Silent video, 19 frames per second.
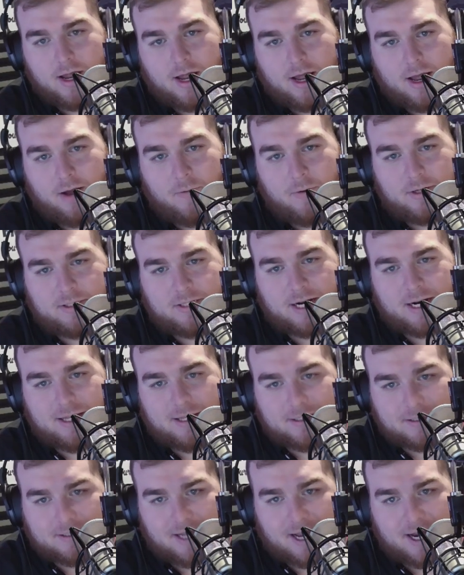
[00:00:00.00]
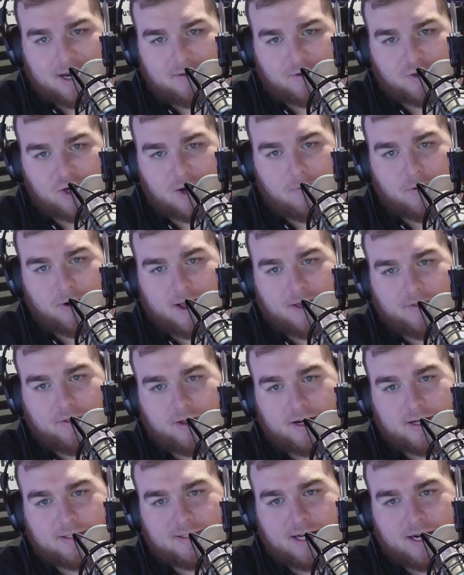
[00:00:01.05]
Uh, what's kind of the state of Shepherd
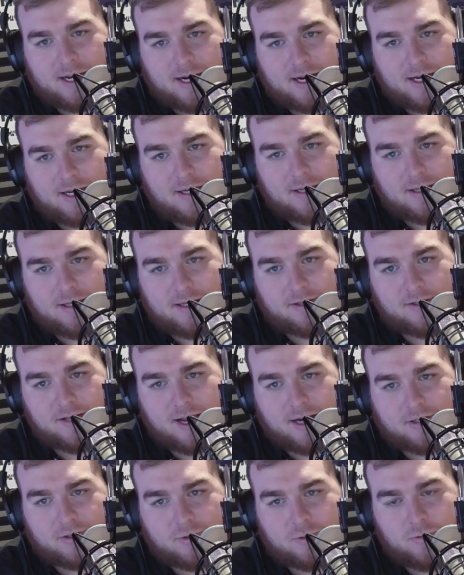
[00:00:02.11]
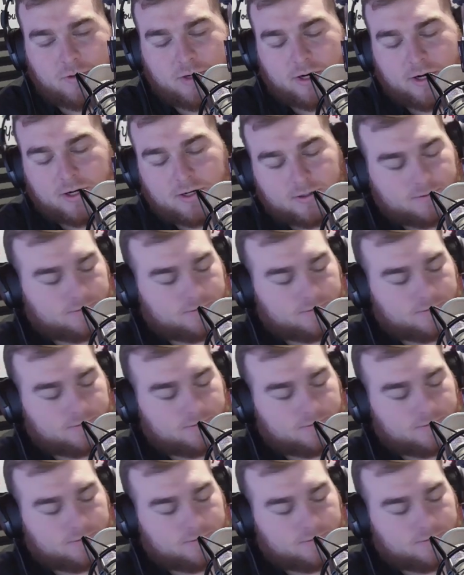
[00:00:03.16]
athletics heading into this next school year?